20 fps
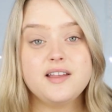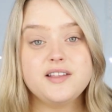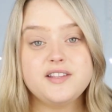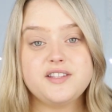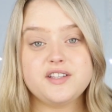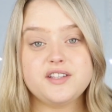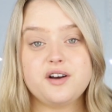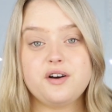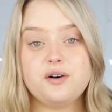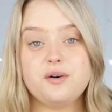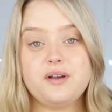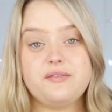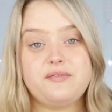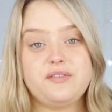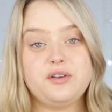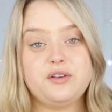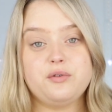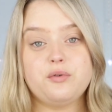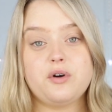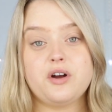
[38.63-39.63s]
So if
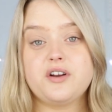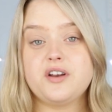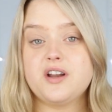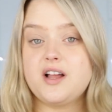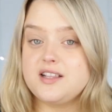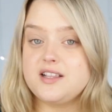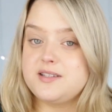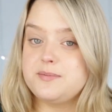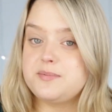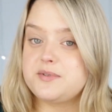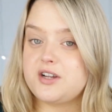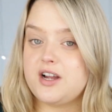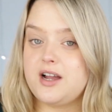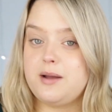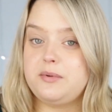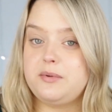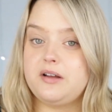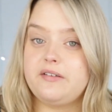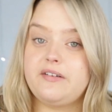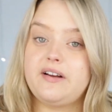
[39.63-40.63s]
you are not
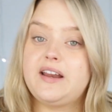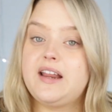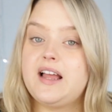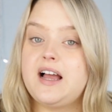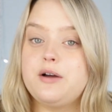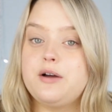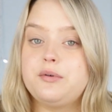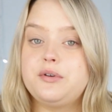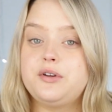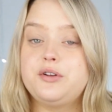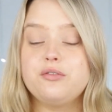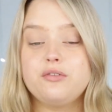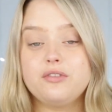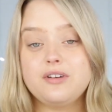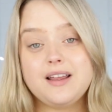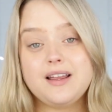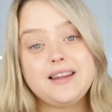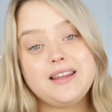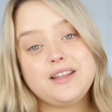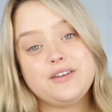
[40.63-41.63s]
subscribed already, I would
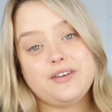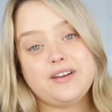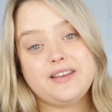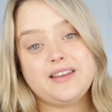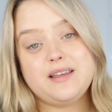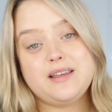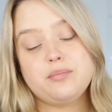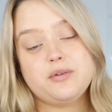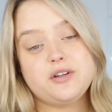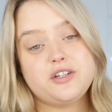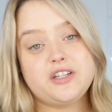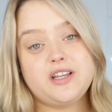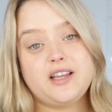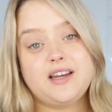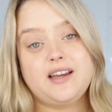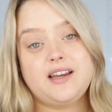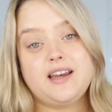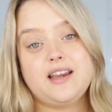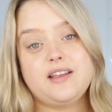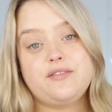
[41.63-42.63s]
greatly appreciate
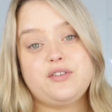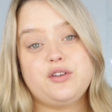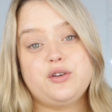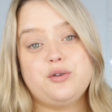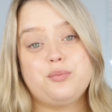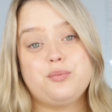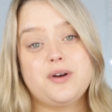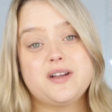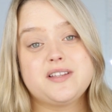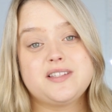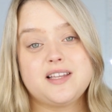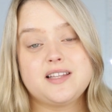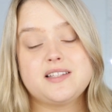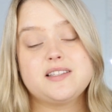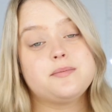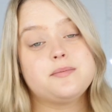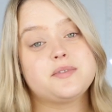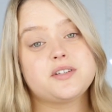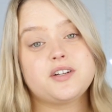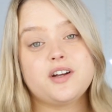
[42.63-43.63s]
it if you press that
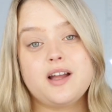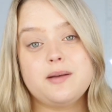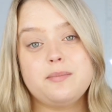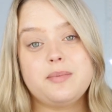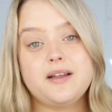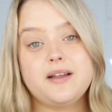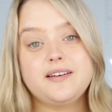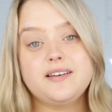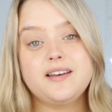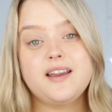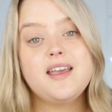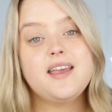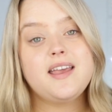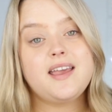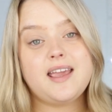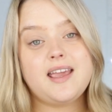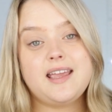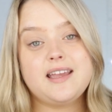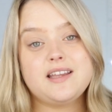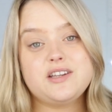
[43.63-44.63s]
subscribe button
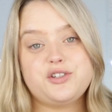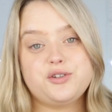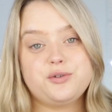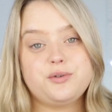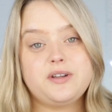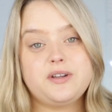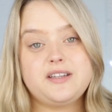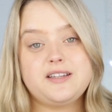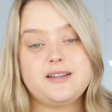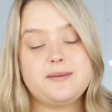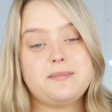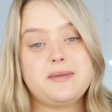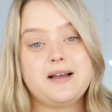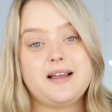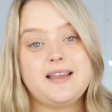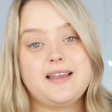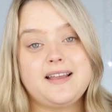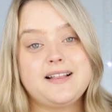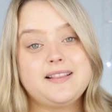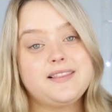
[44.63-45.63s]
and joined
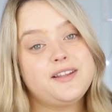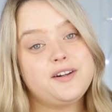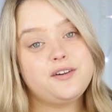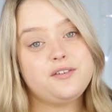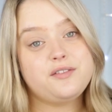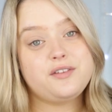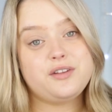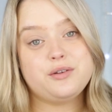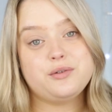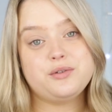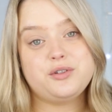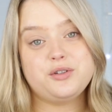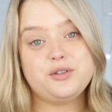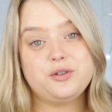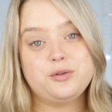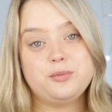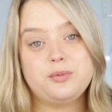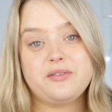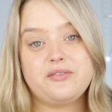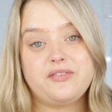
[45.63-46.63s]
my little
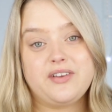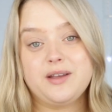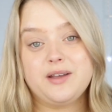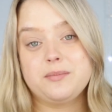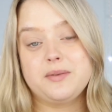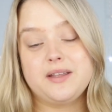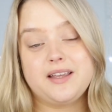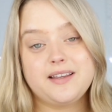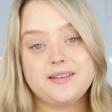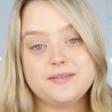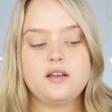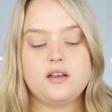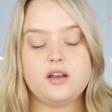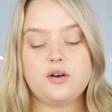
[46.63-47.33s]
YouTube family.